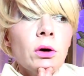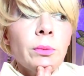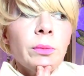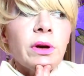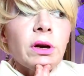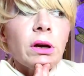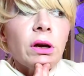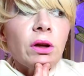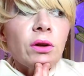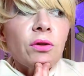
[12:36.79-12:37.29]

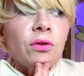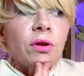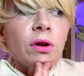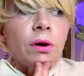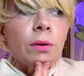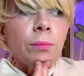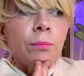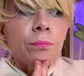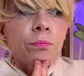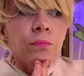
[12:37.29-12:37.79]
because,
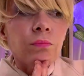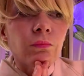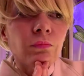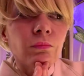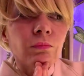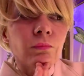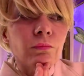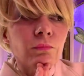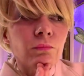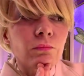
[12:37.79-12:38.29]
and
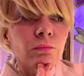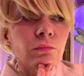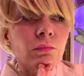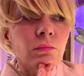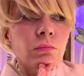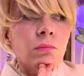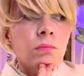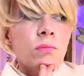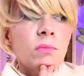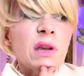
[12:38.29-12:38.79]

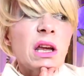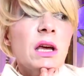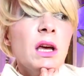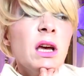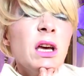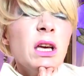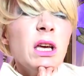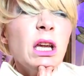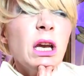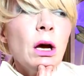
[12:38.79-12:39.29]

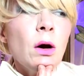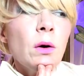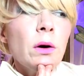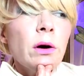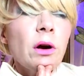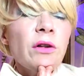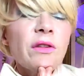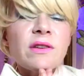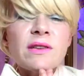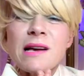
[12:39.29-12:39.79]

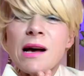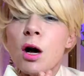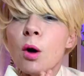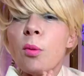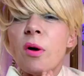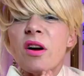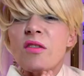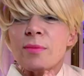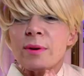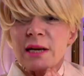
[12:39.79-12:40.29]
all this help
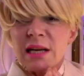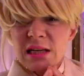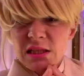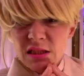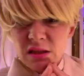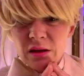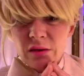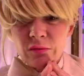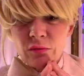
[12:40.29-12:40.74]
I've been asking